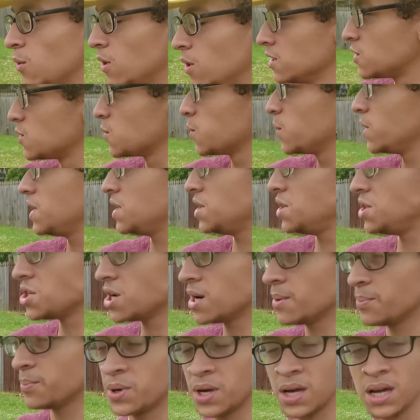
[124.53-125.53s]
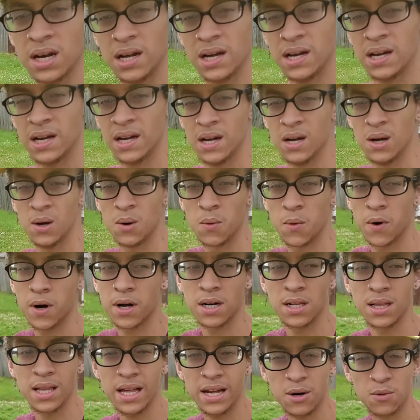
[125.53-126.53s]
once we jump it, we're
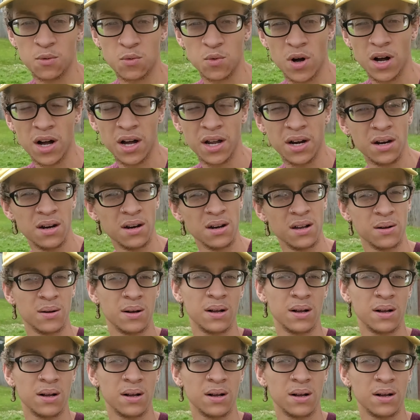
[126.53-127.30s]
gonna let it run